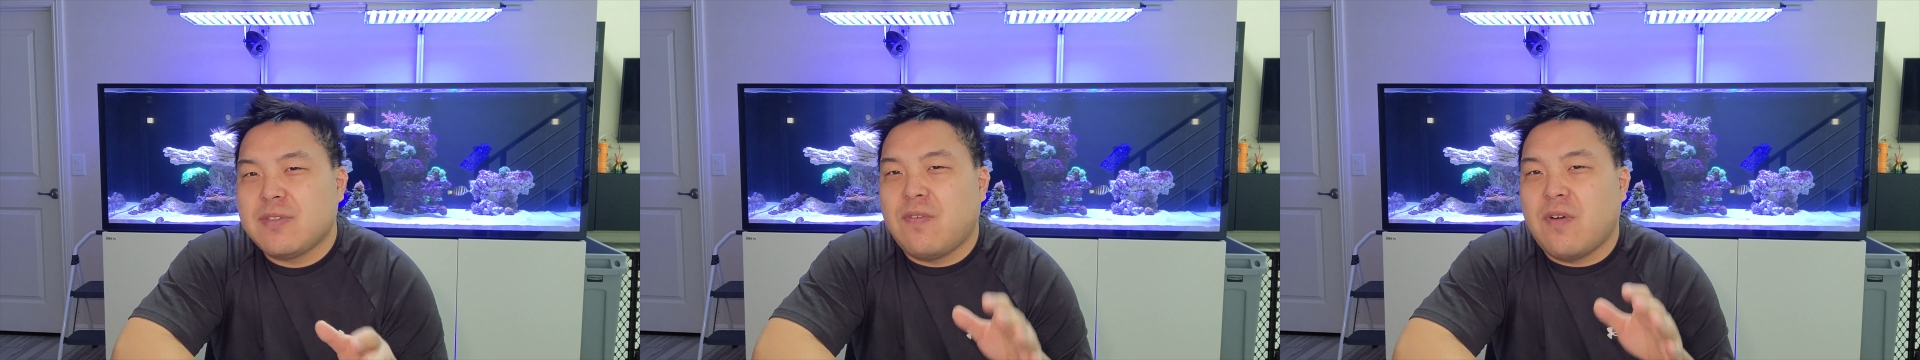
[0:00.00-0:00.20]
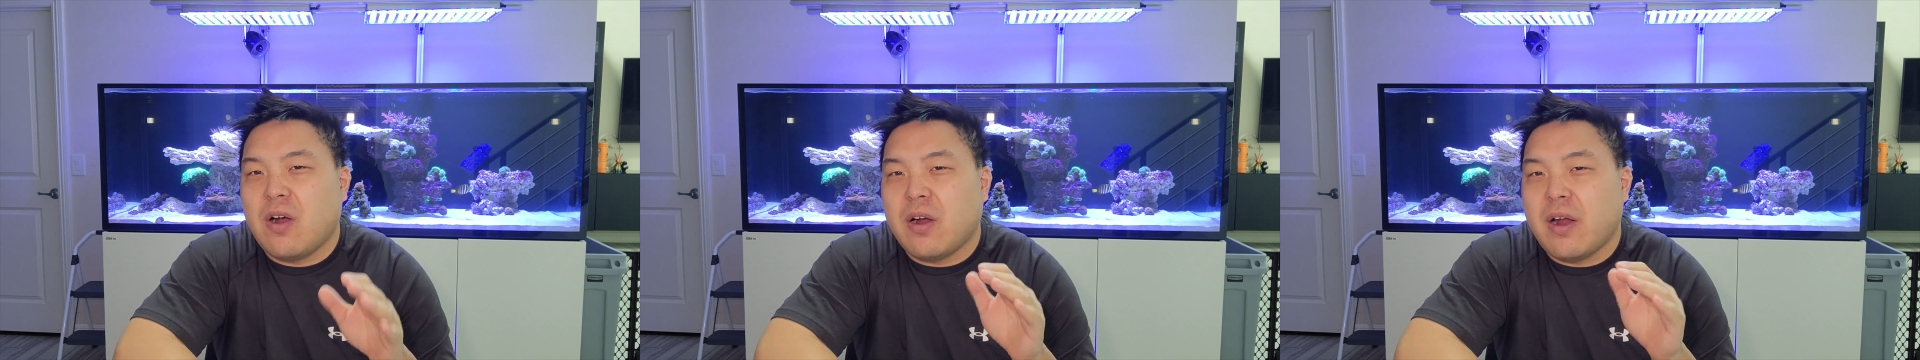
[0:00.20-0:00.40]

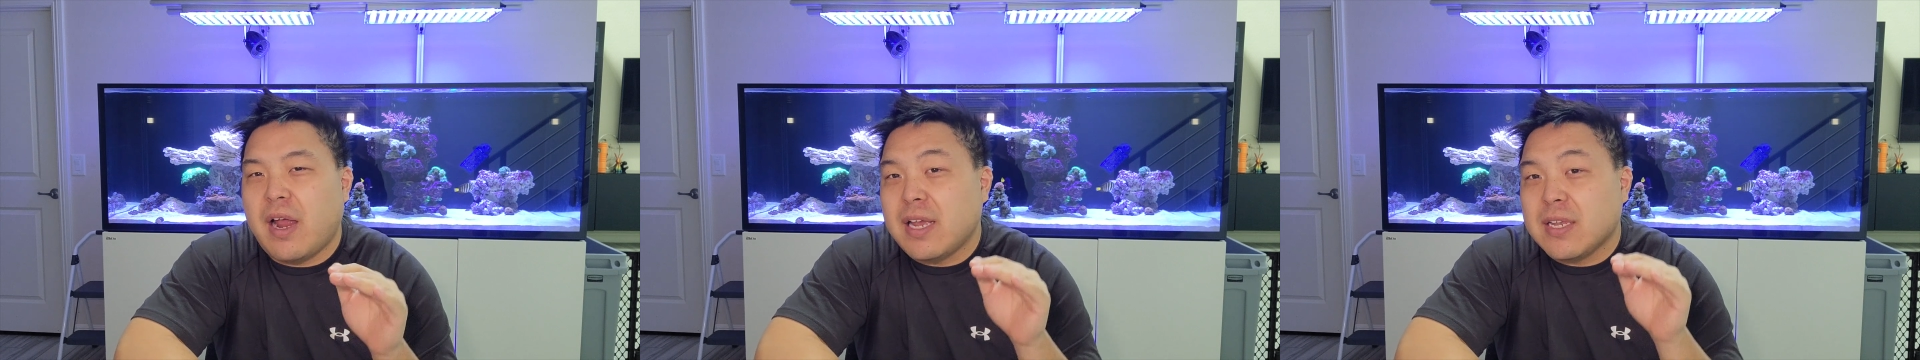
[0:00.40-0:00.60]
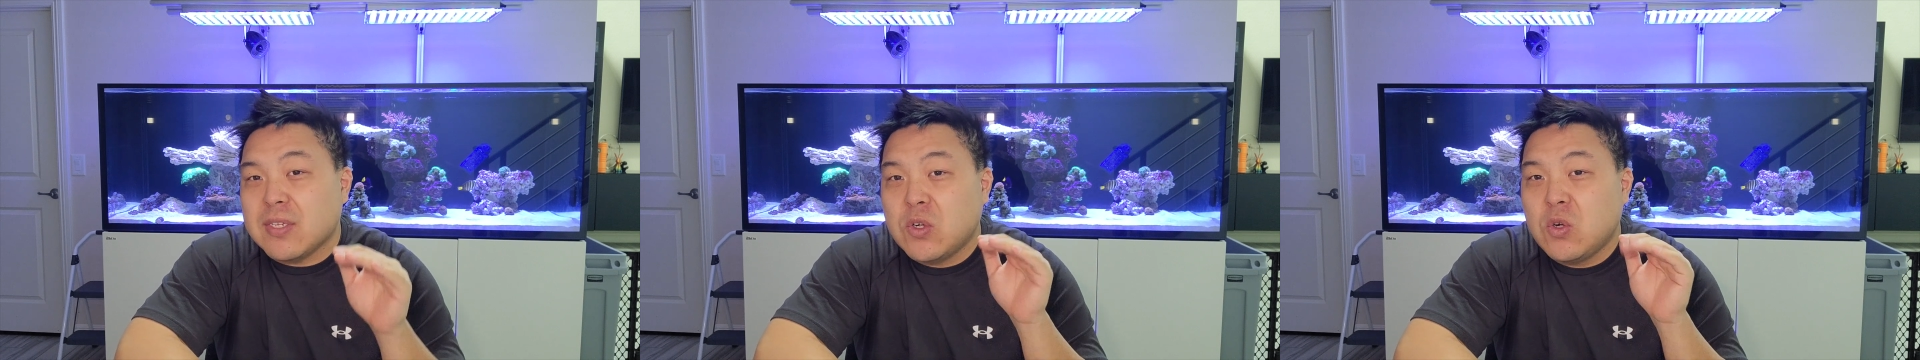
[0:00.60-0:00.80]
far
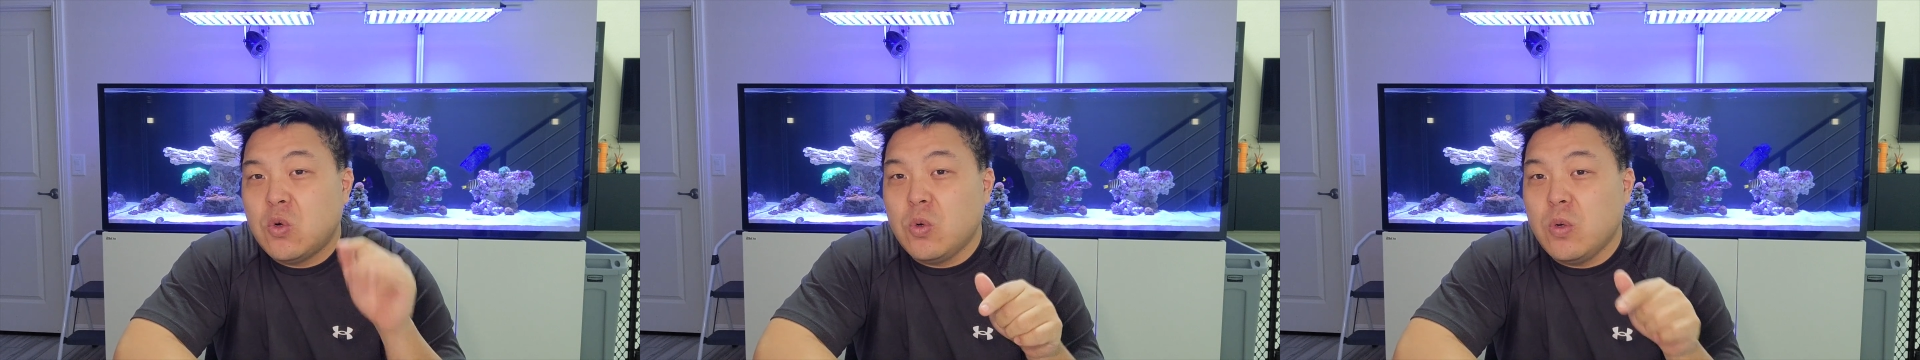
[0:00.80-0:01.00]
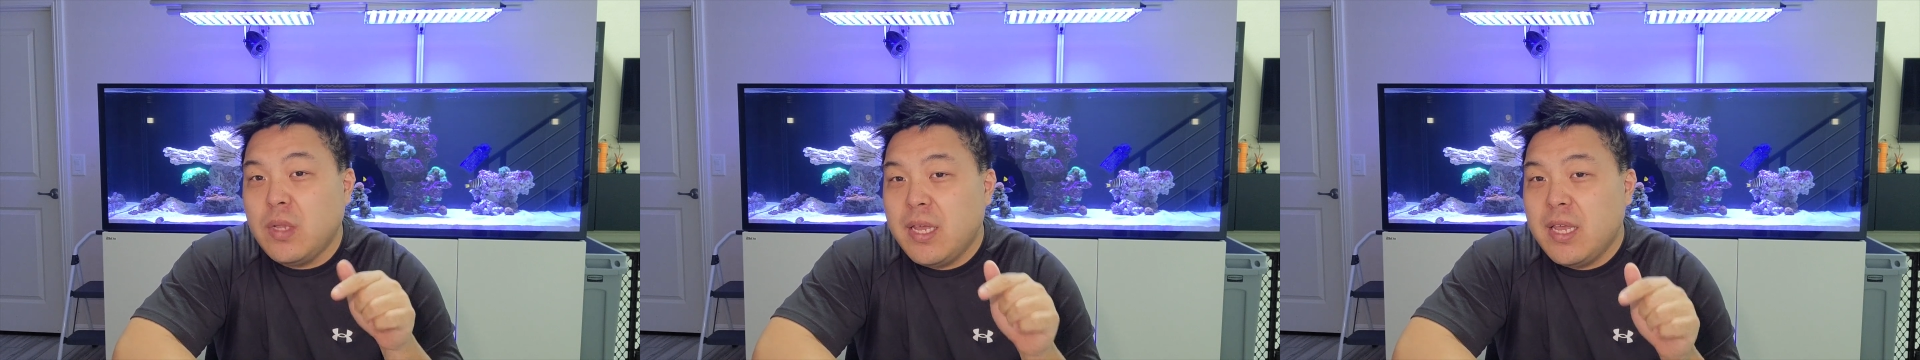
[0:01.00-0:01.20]
as
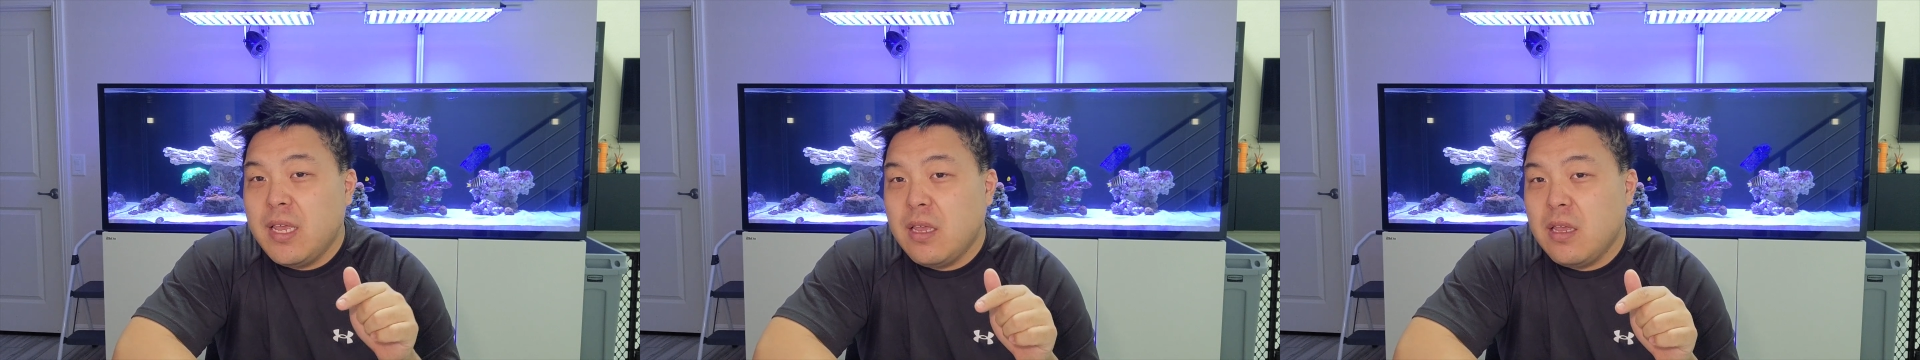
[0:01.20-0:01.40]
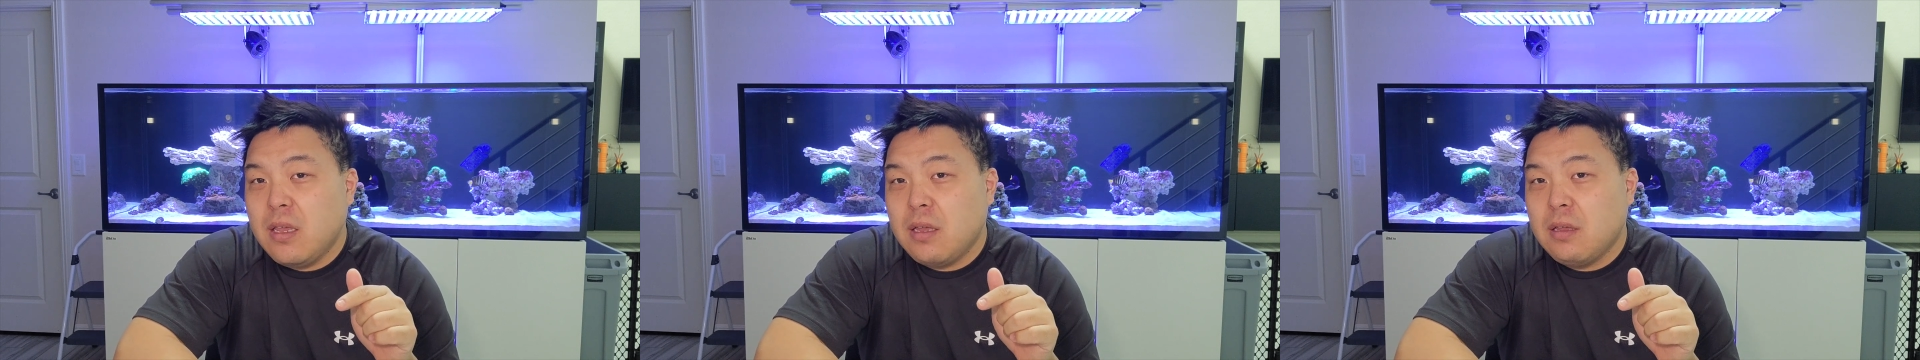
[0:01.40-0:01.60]
cooling
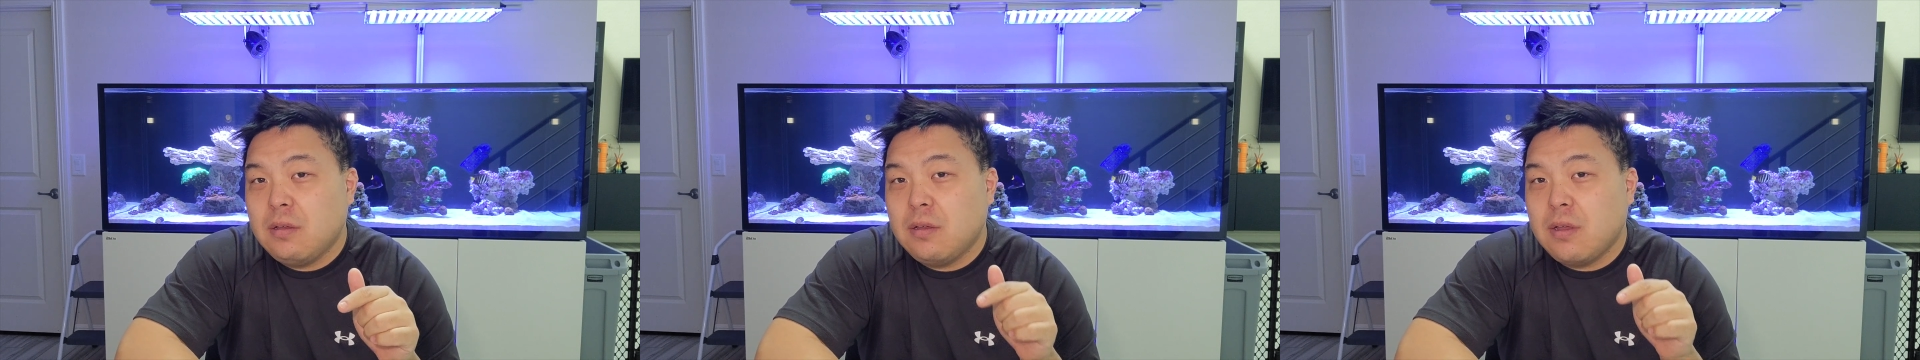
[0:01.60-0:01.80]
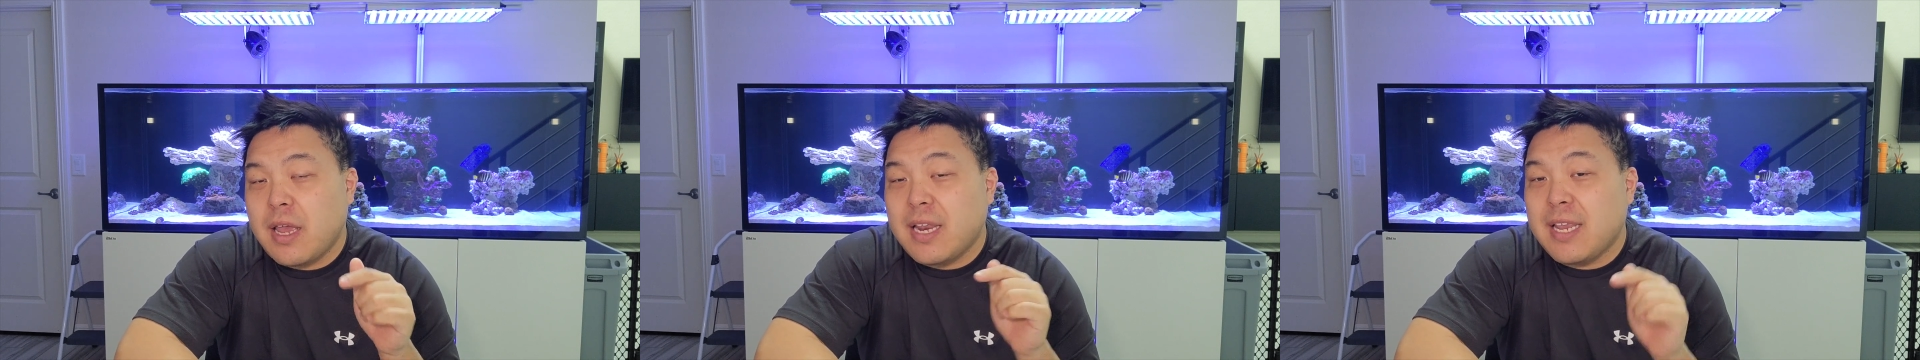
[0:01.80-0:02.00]

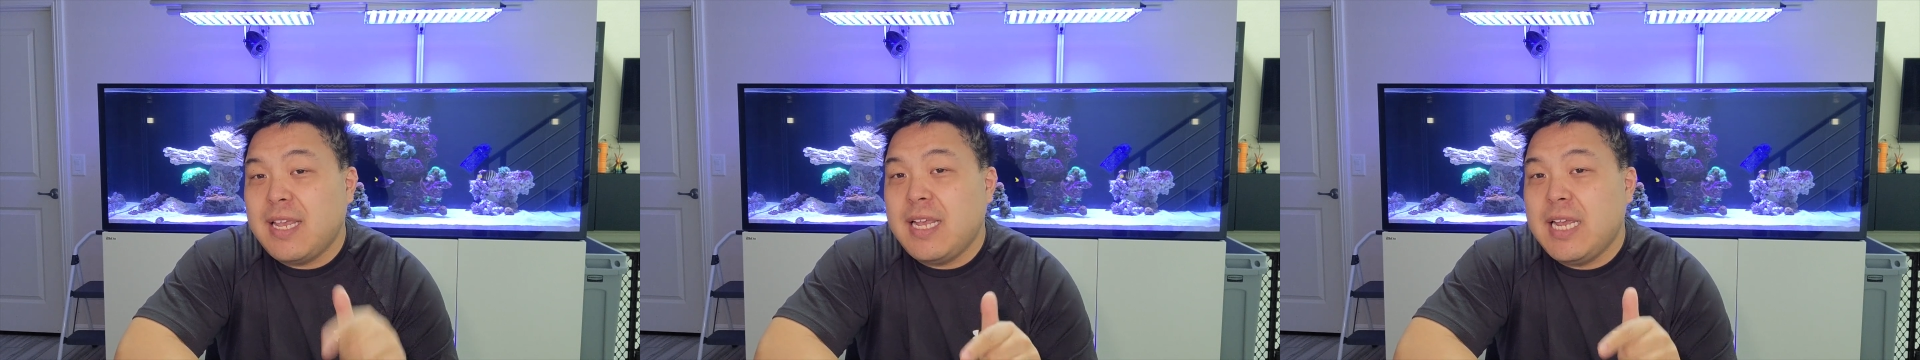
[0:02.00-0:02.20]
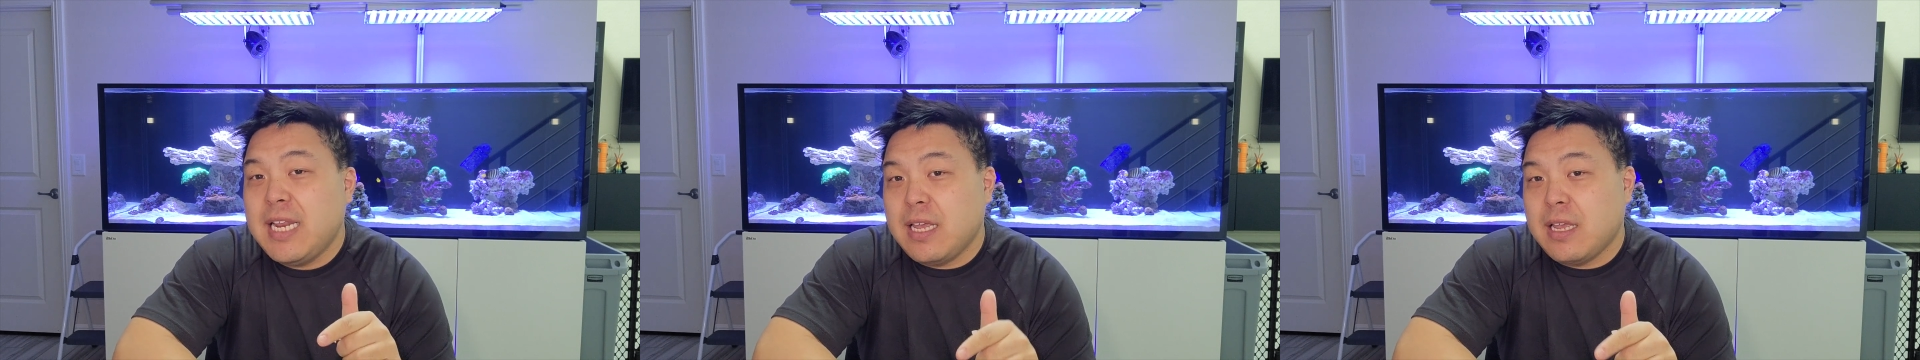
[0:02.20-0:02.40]
and
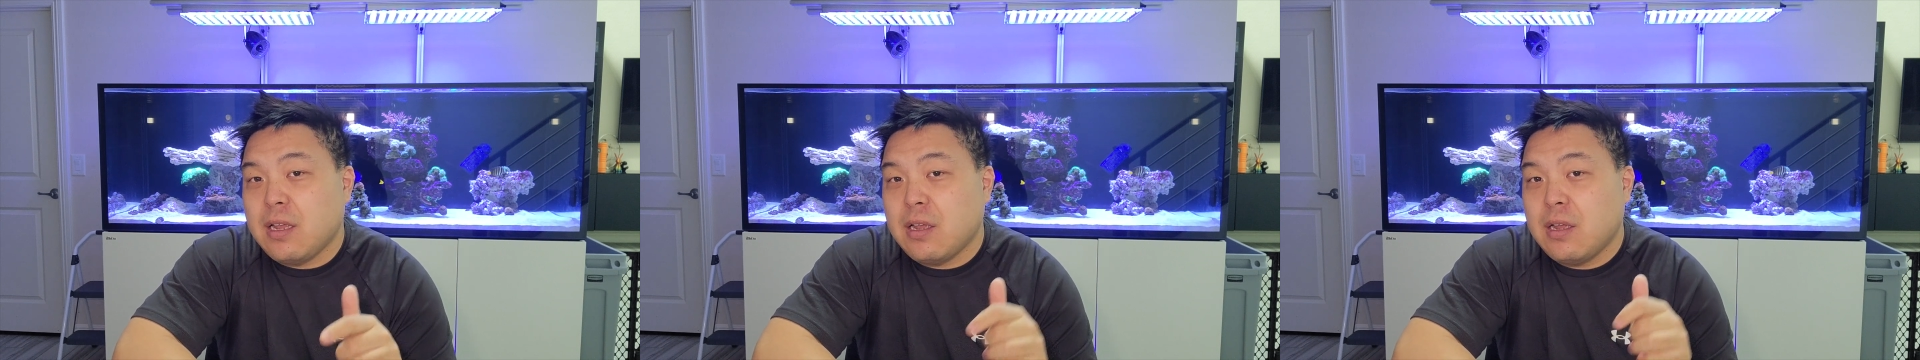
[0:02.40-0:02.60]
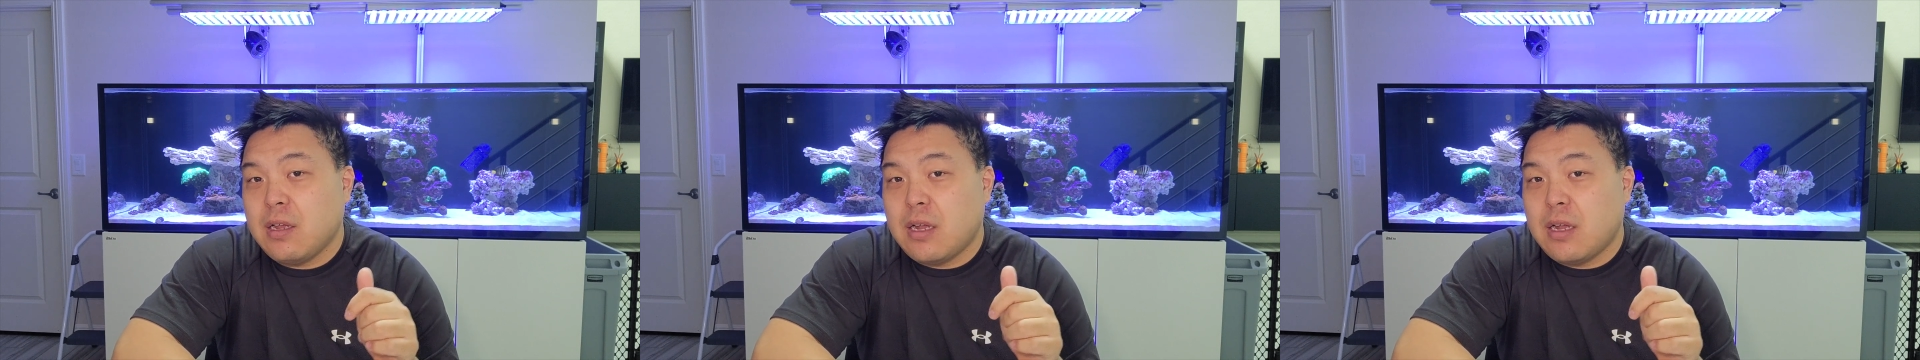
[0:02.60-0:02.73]
heating